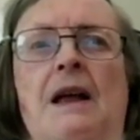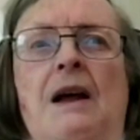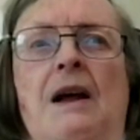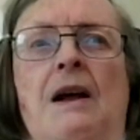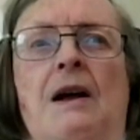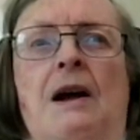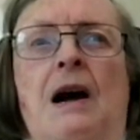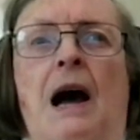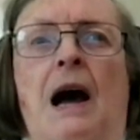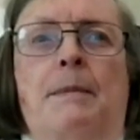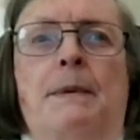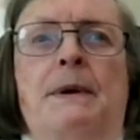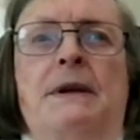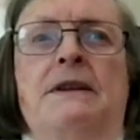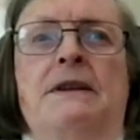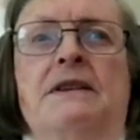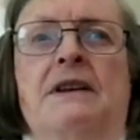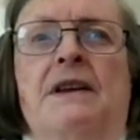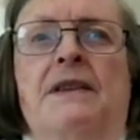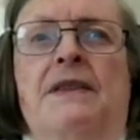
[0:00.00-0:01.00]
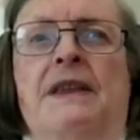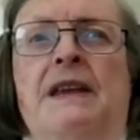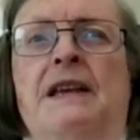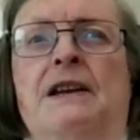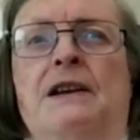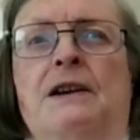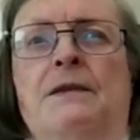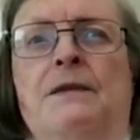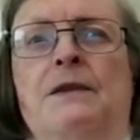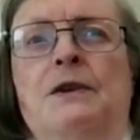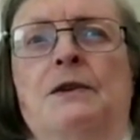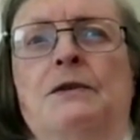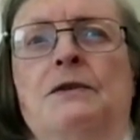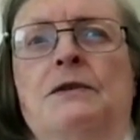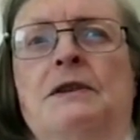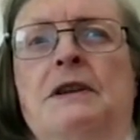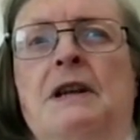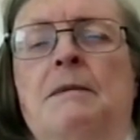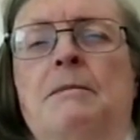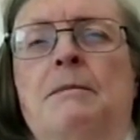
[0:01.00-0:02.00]
Copies of the
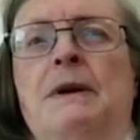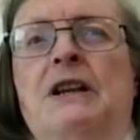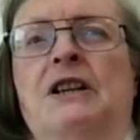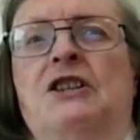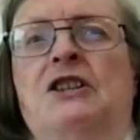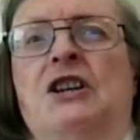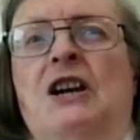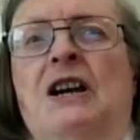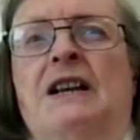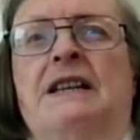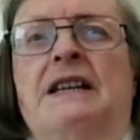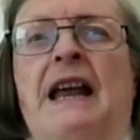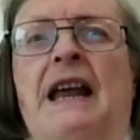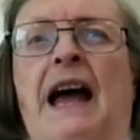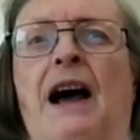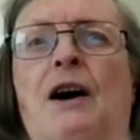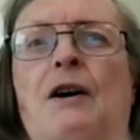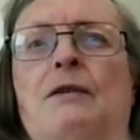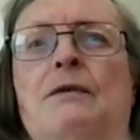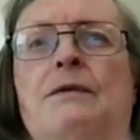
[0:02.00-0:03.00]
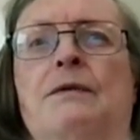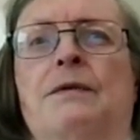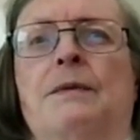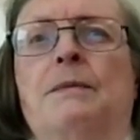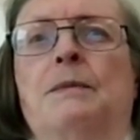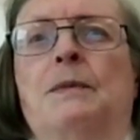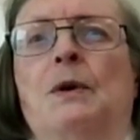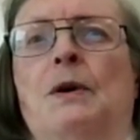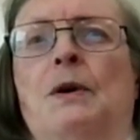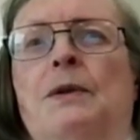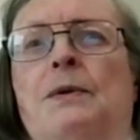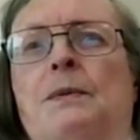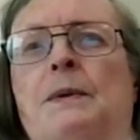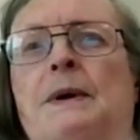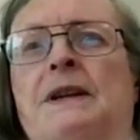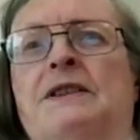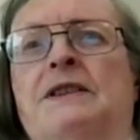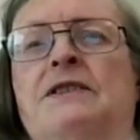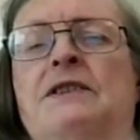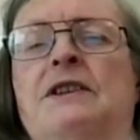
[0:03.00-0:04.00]
interviews can be checked out from
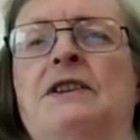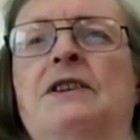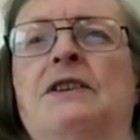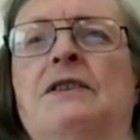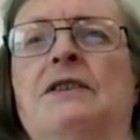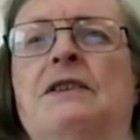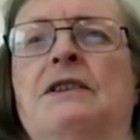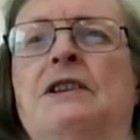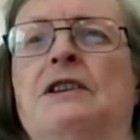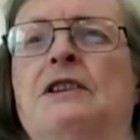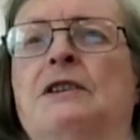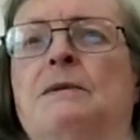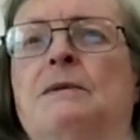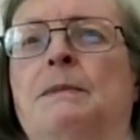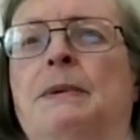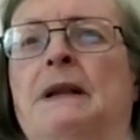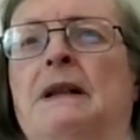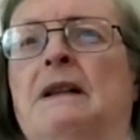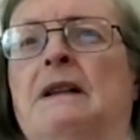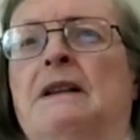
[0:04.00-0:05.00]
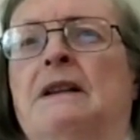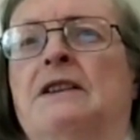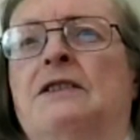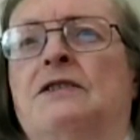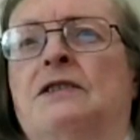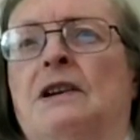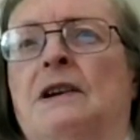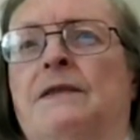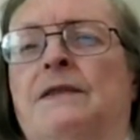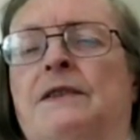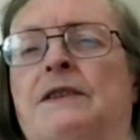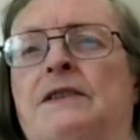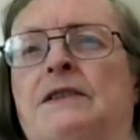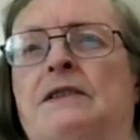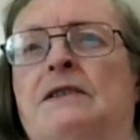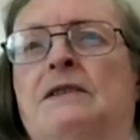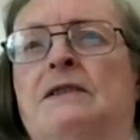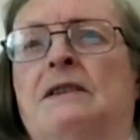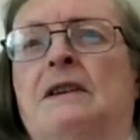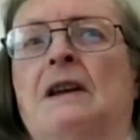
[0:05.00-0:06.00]
Northwest Senior and Disability
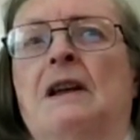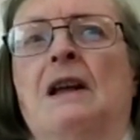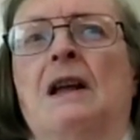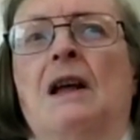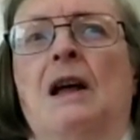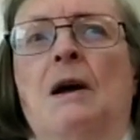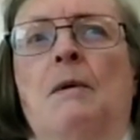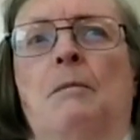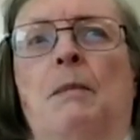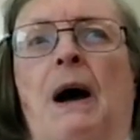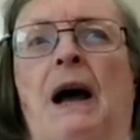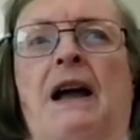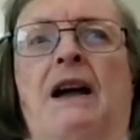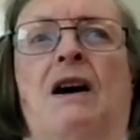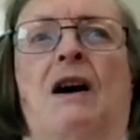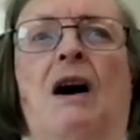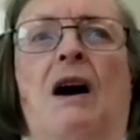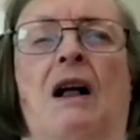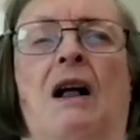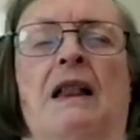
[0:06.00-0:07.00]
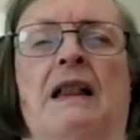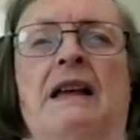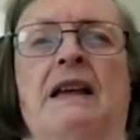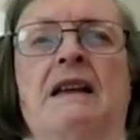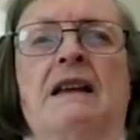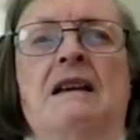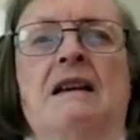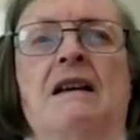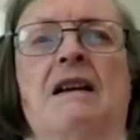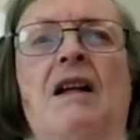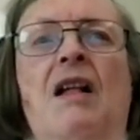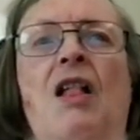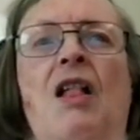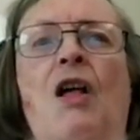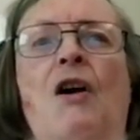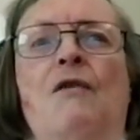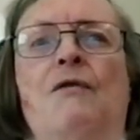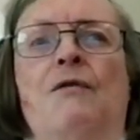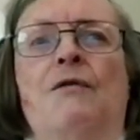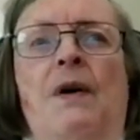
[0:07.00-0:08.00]
Services by calling
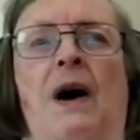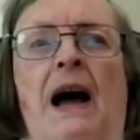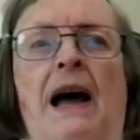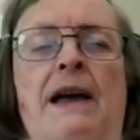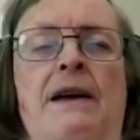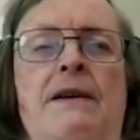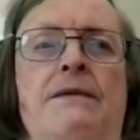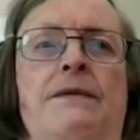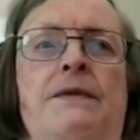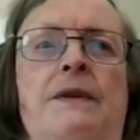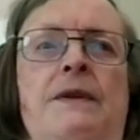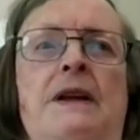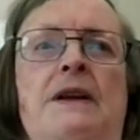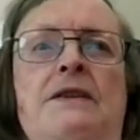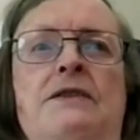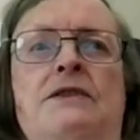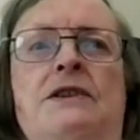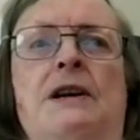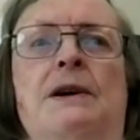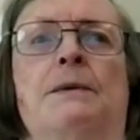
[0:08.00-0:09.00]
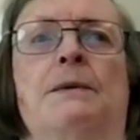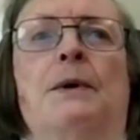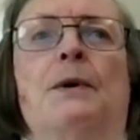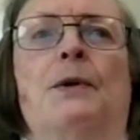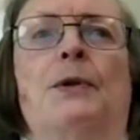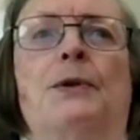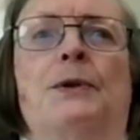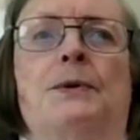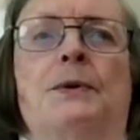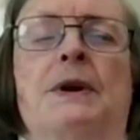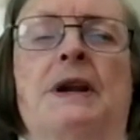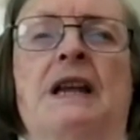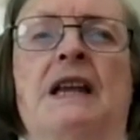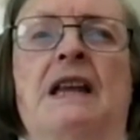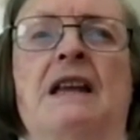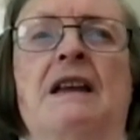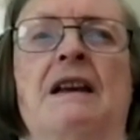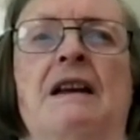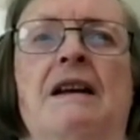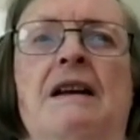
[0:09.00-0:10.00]

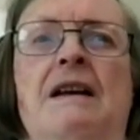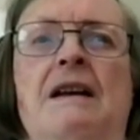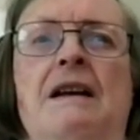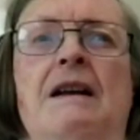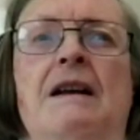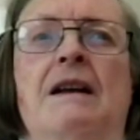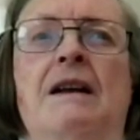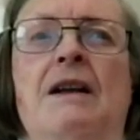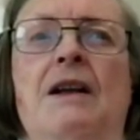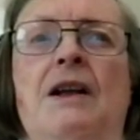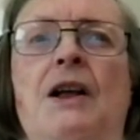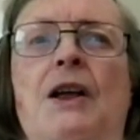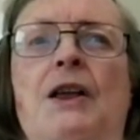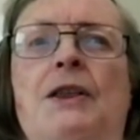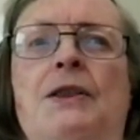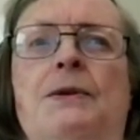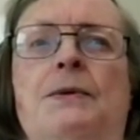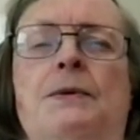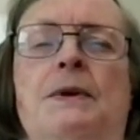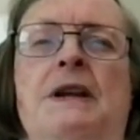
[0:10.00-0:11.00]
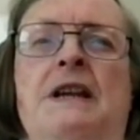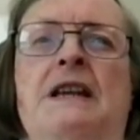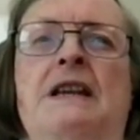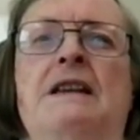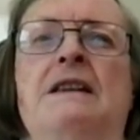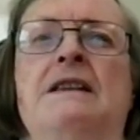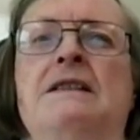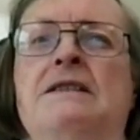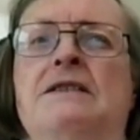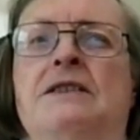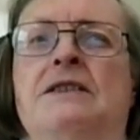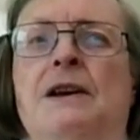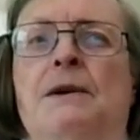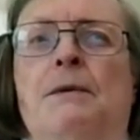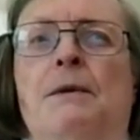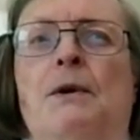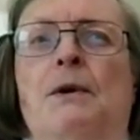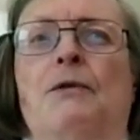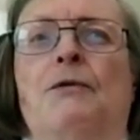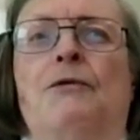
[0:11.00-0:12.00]
503
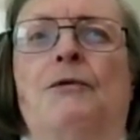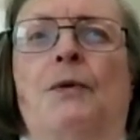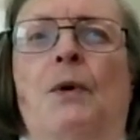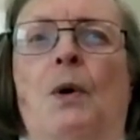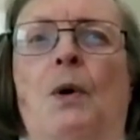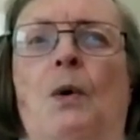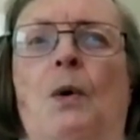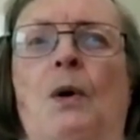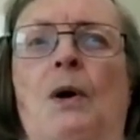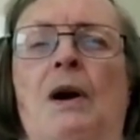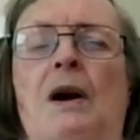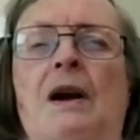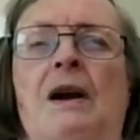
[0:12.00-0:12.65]
304